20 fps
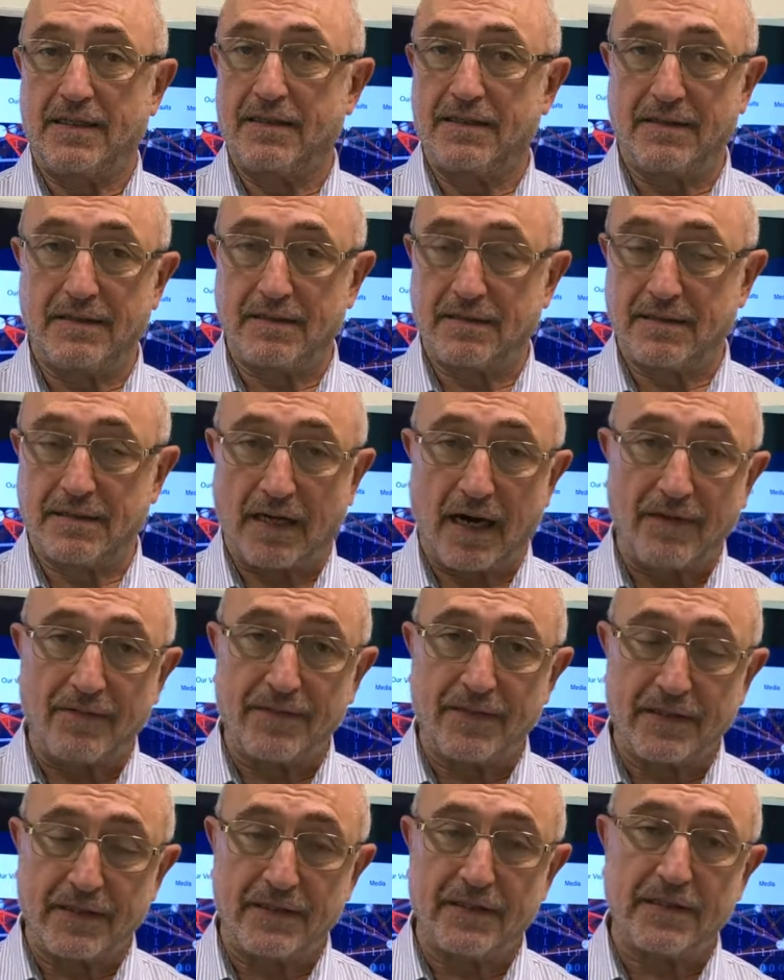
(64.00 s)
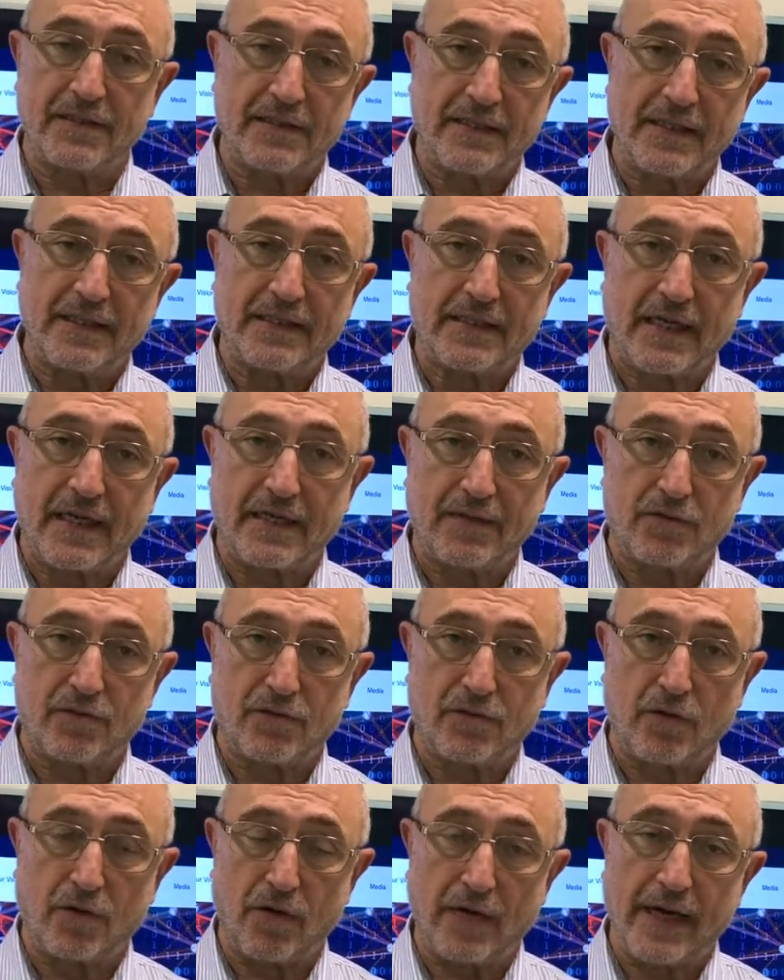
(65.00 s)
uh, governed, the data are not
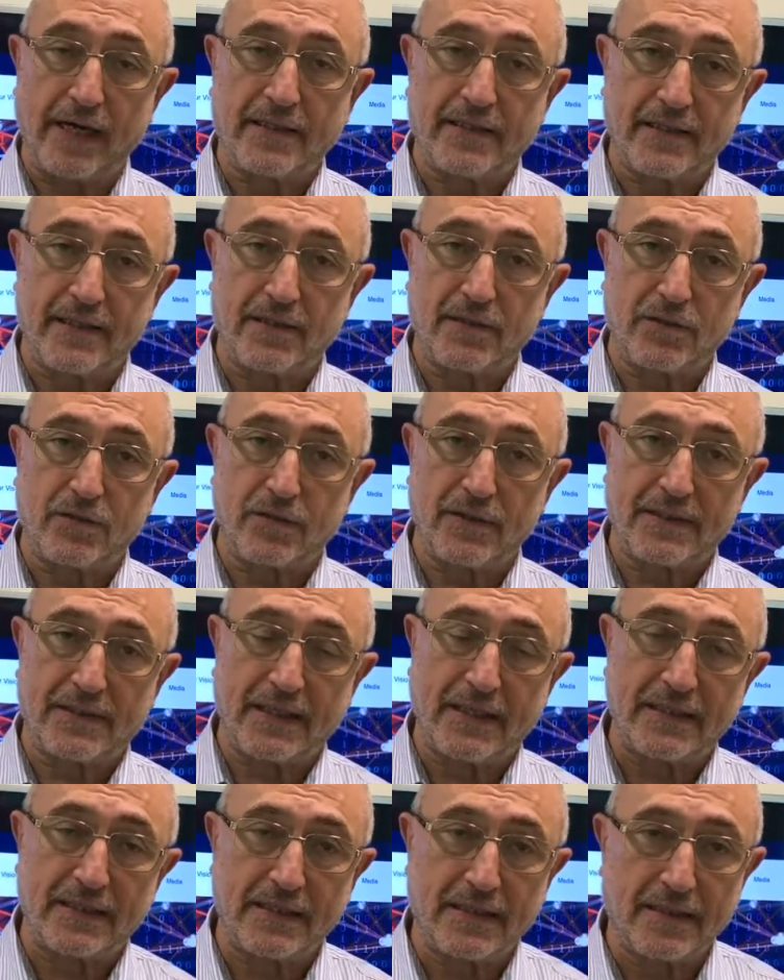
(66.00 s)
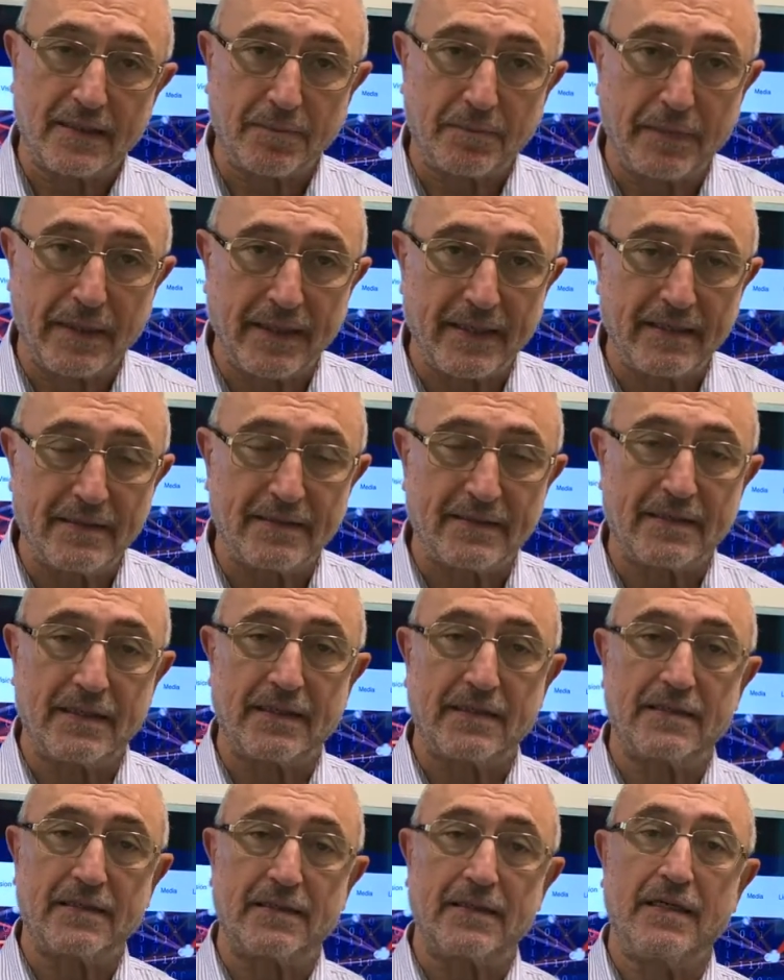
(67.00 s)
collected to a central place,
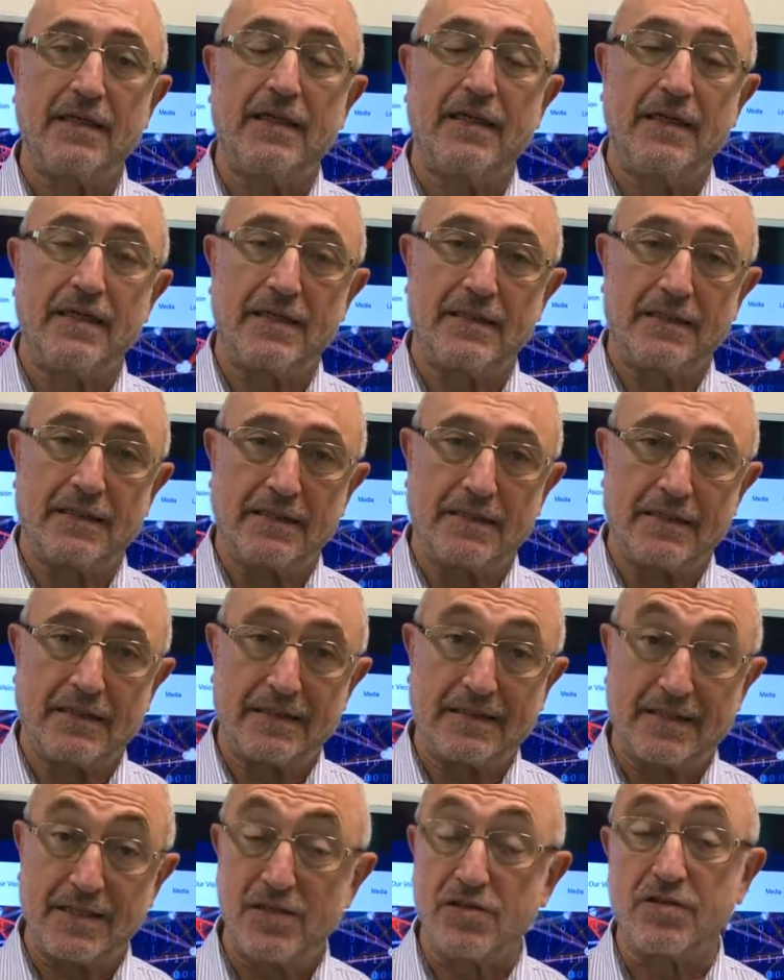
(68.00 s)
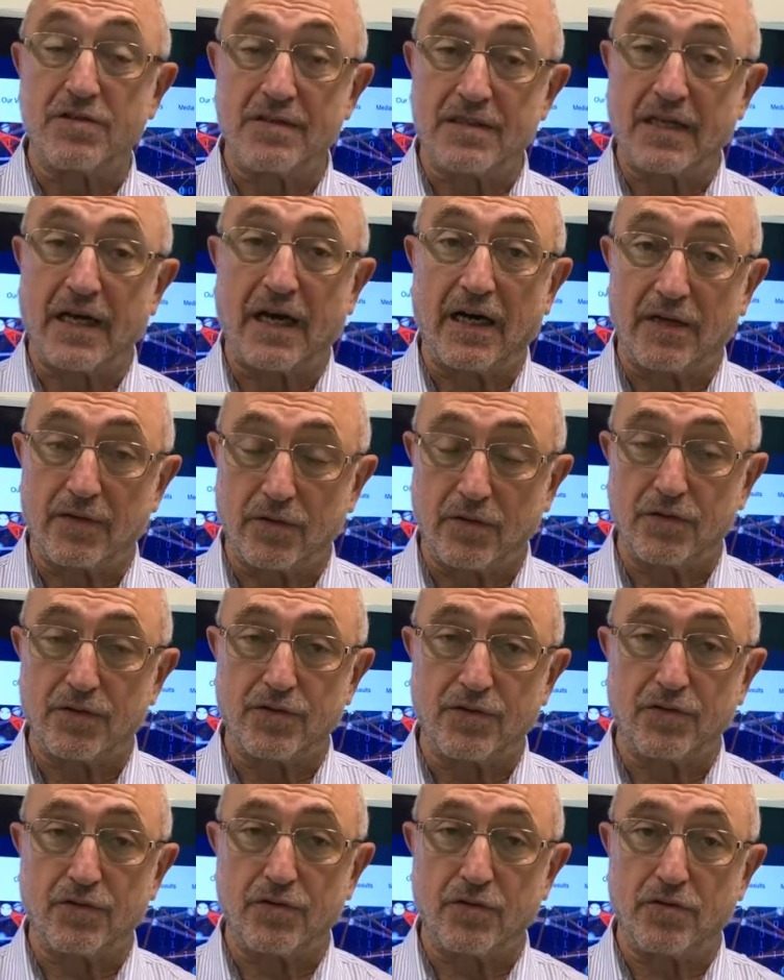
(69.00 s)
and the decisions are
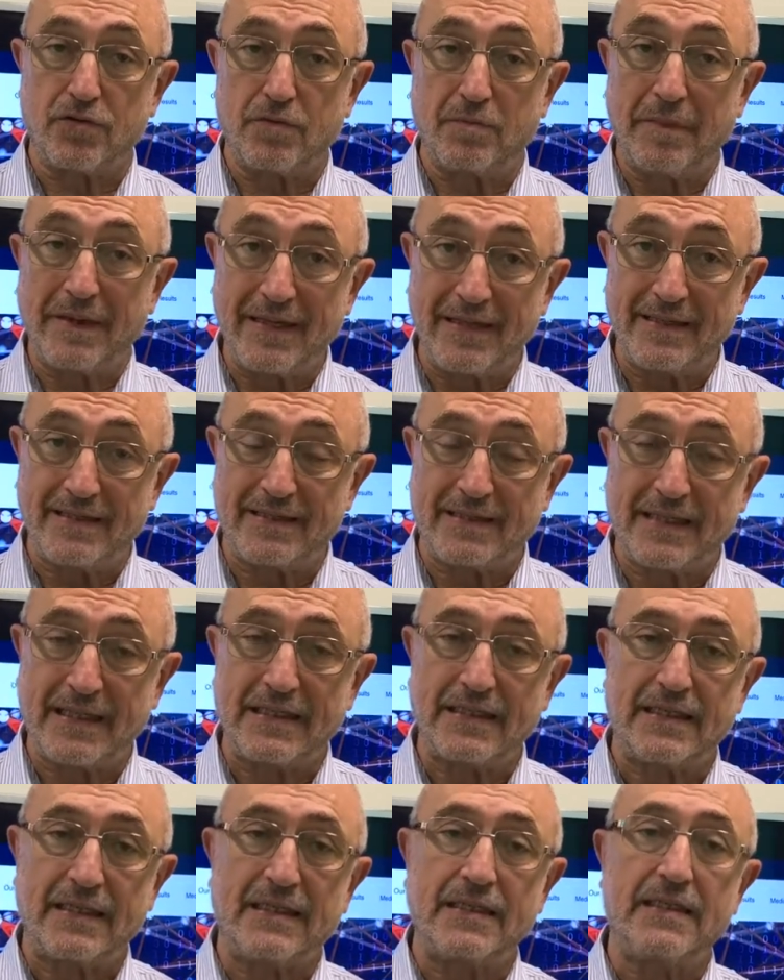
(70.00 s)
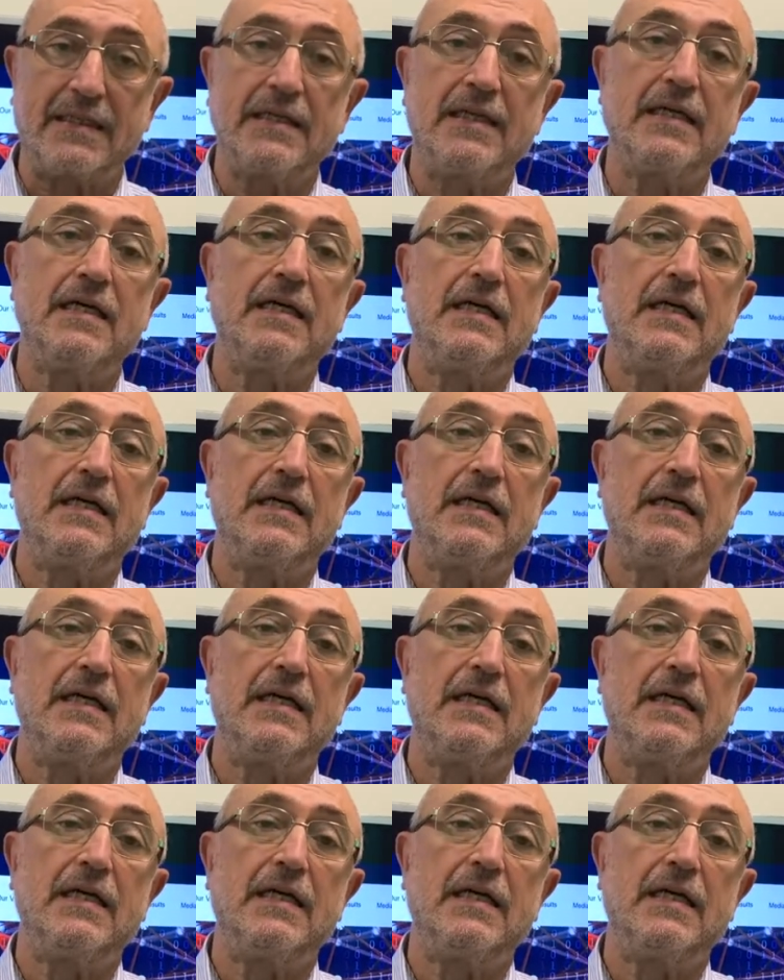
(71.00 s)
also not made centrally.